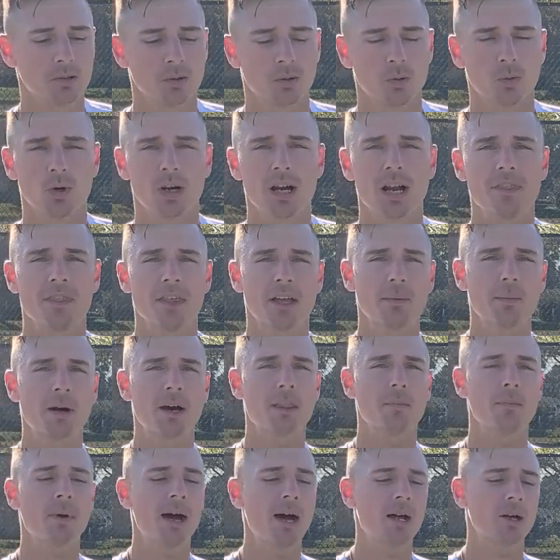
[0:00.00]
what I think about
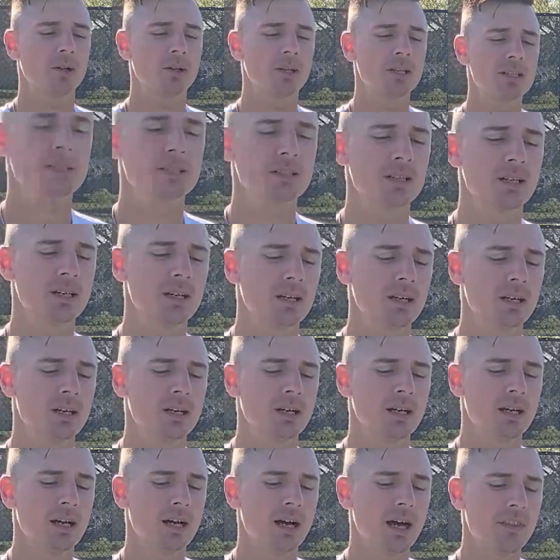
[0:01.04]
the paddle is,
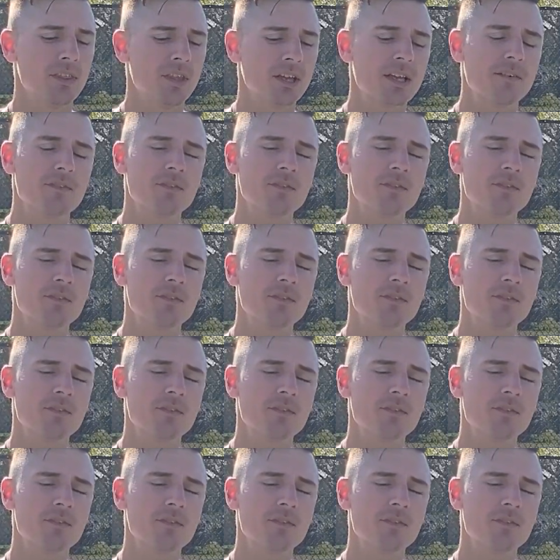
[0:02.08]
I think if